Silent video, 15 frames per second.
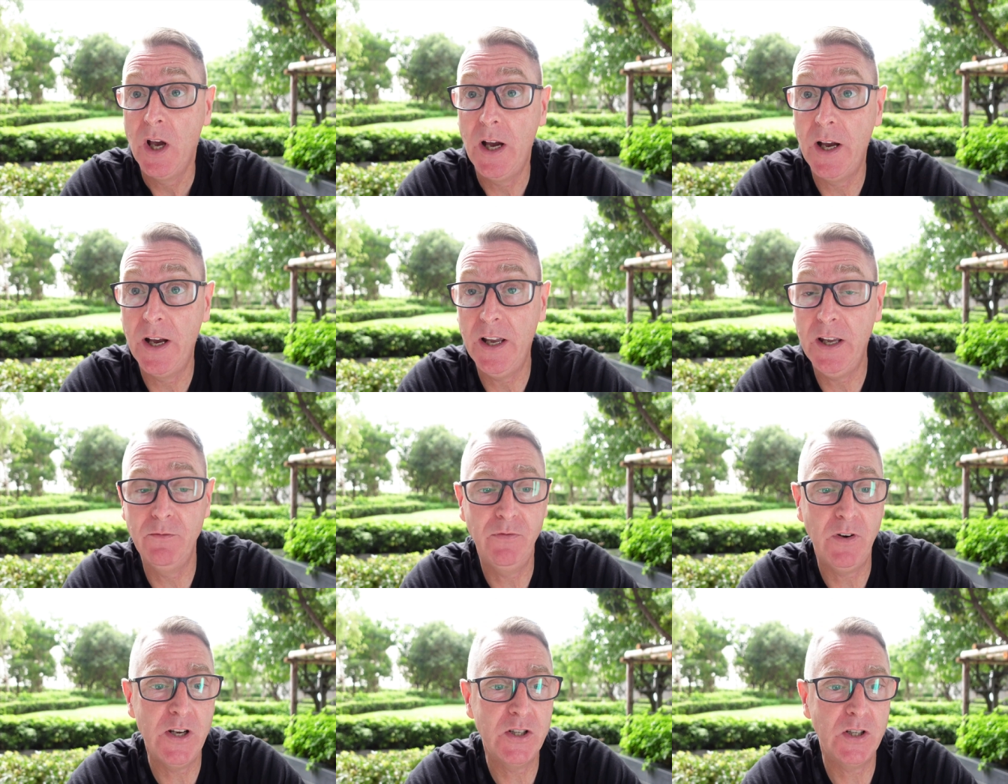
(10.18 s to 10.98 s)

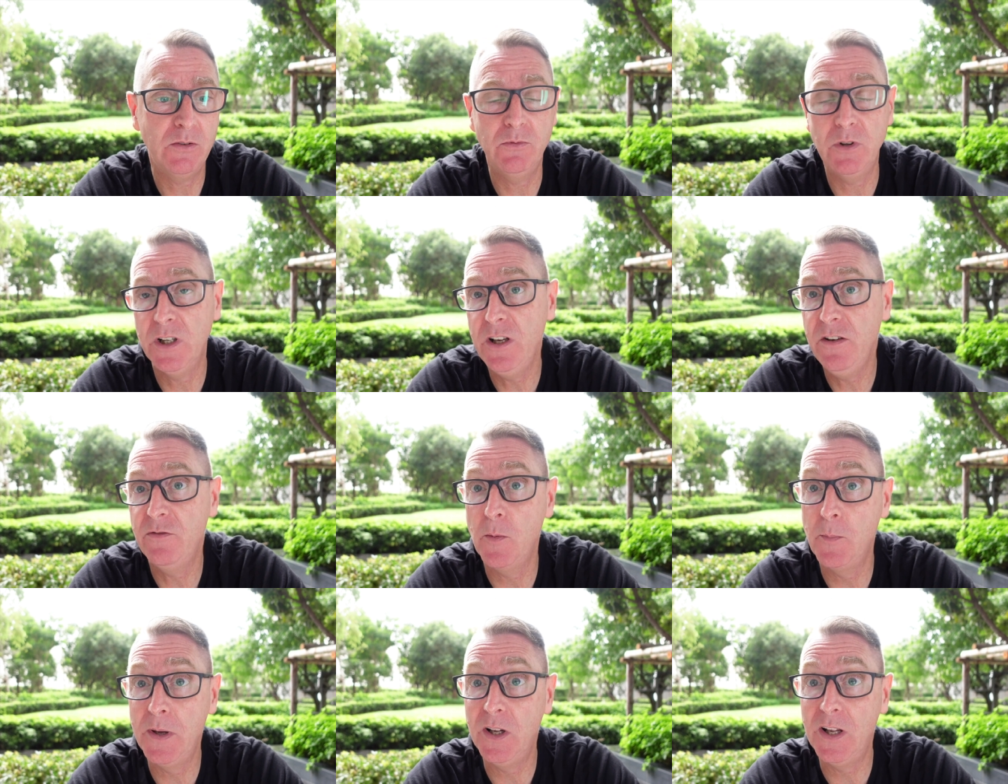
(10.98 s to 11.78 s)
inflation relief
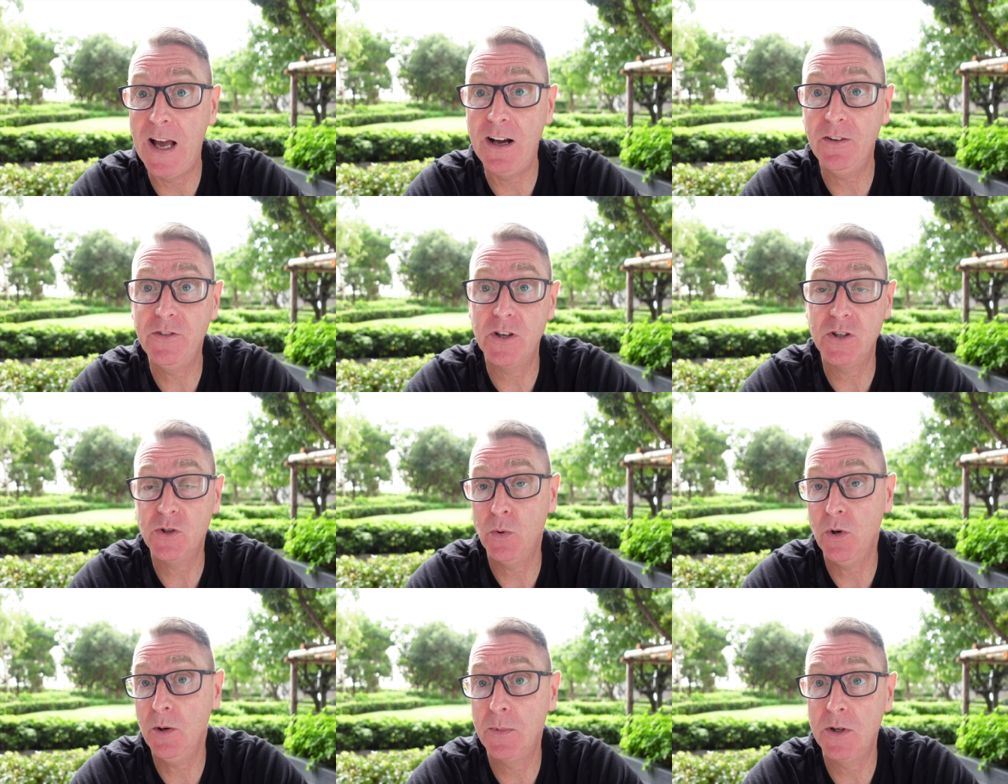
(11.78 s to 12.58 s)
bill out there.
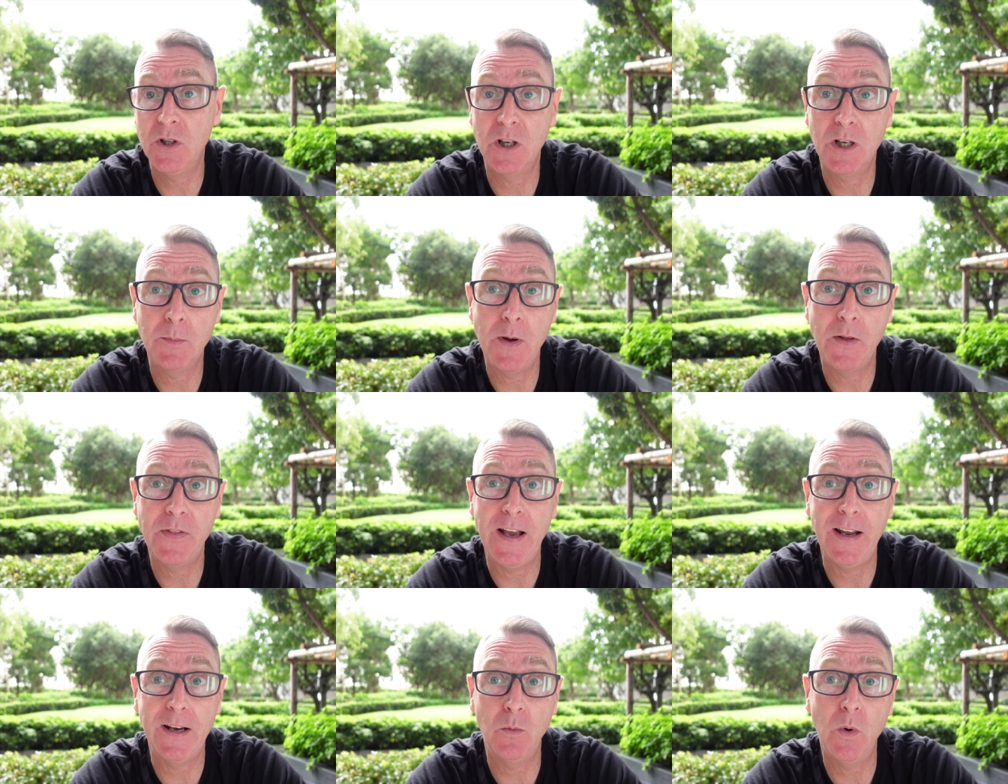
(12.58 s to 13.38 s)
So we're going to be talking about
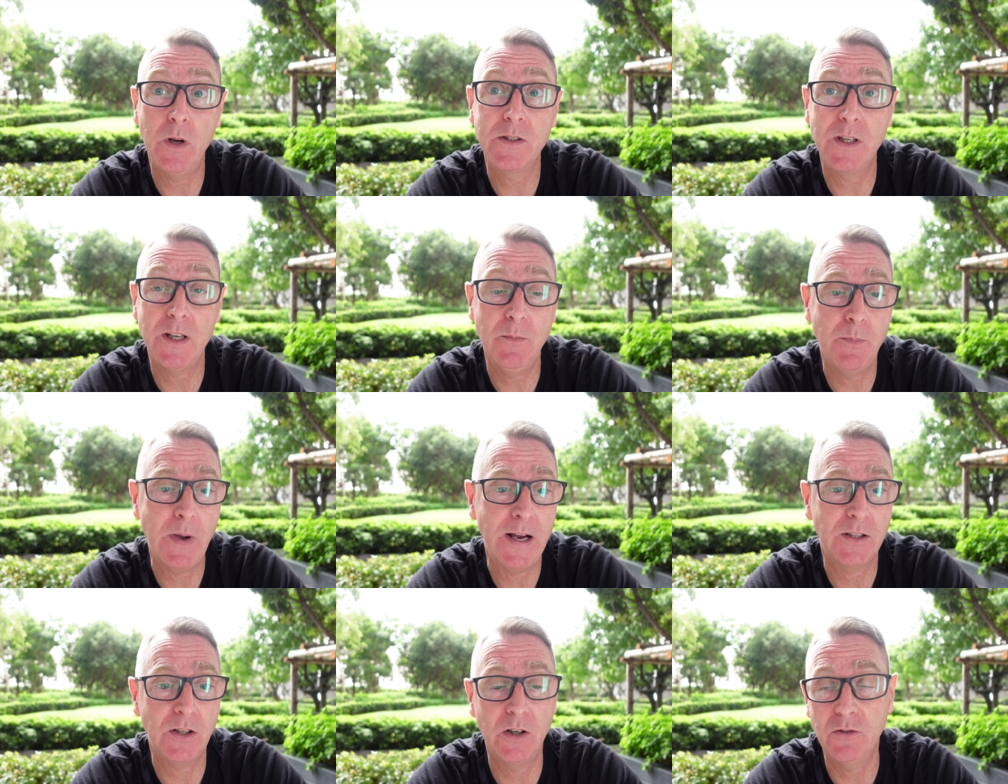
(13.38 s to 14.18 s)
that and what's the
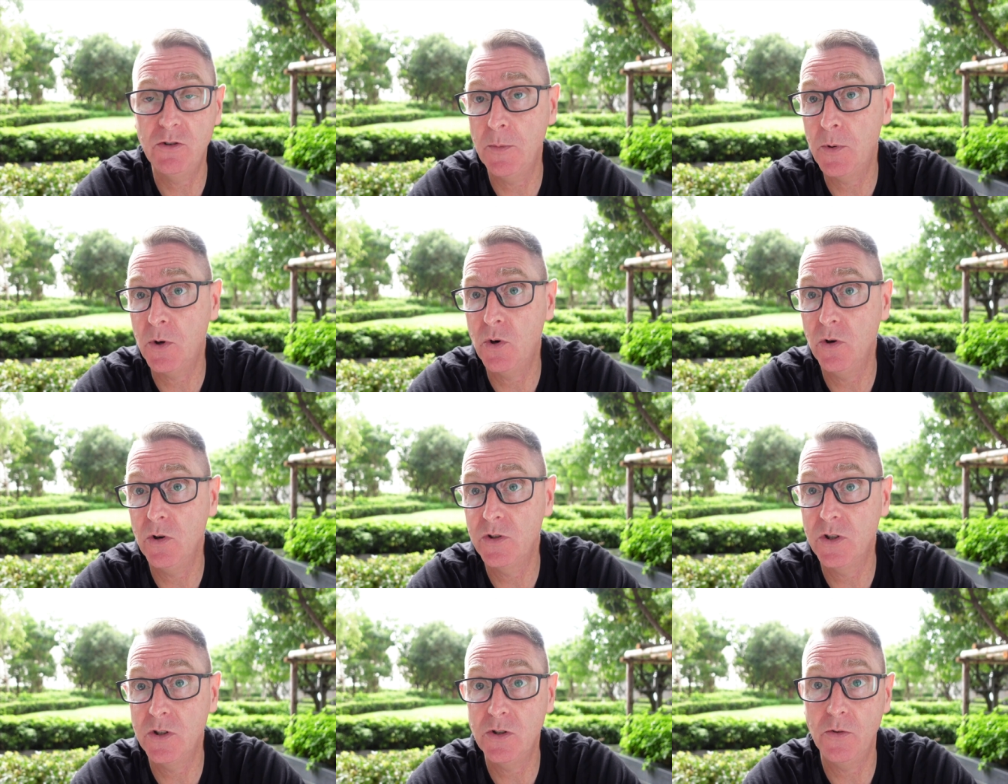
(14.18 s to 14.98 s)
impact on
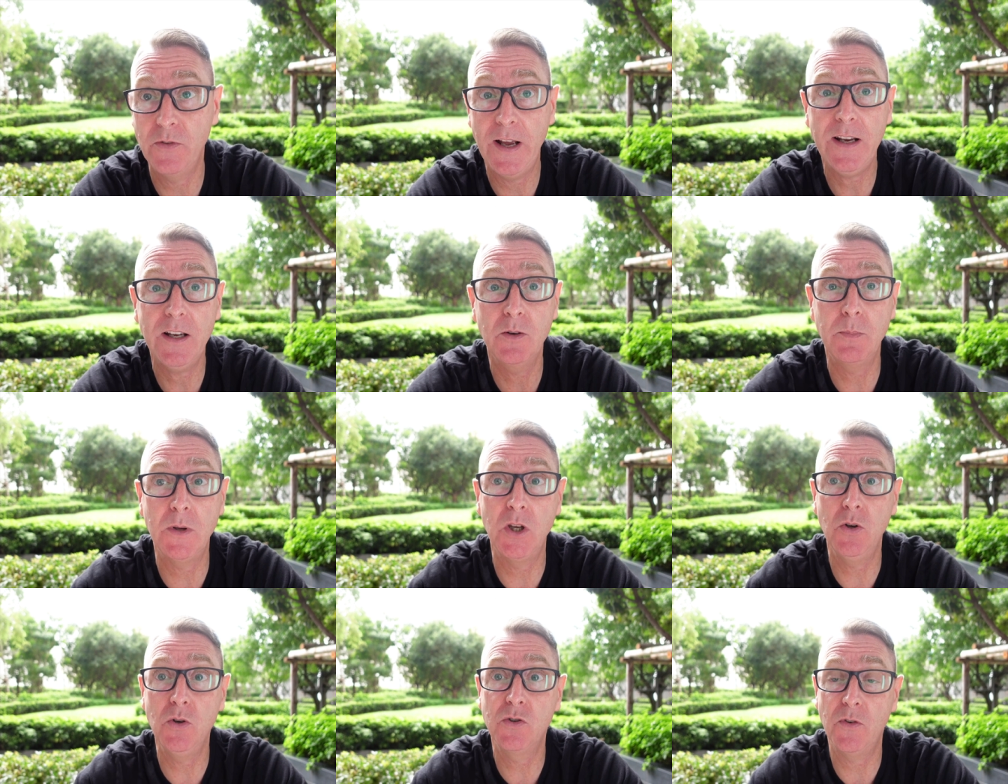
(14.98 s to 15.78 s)
cryptocurrency. So that could be
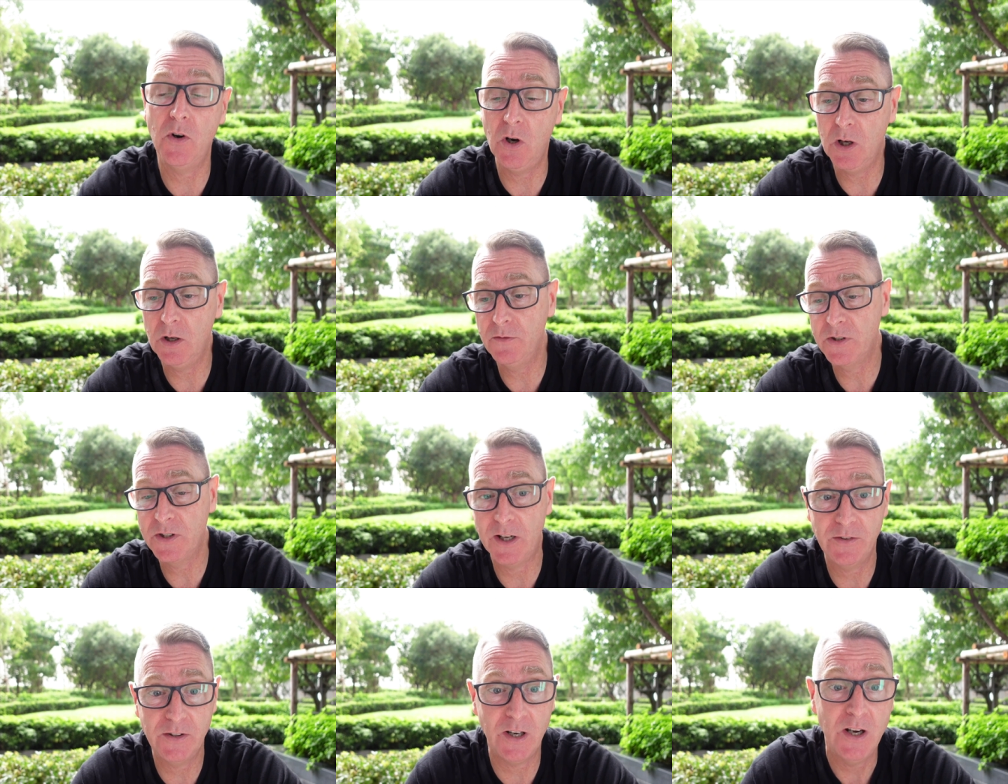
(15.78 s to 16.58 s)
huge for all of us
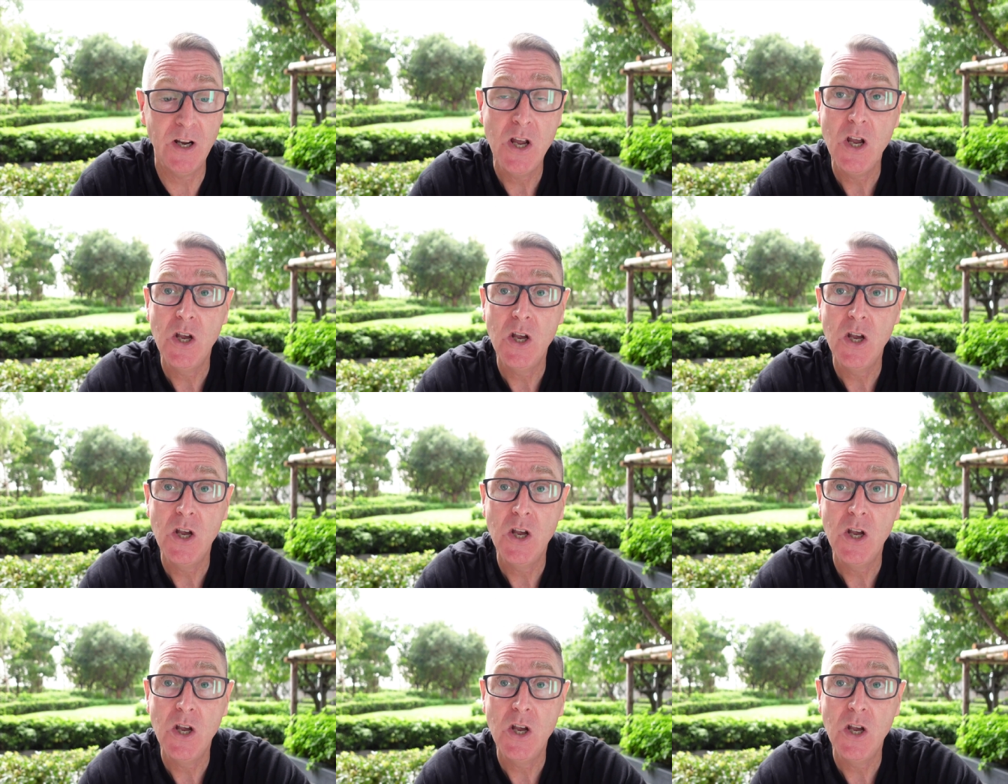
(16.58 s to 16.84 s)
out there.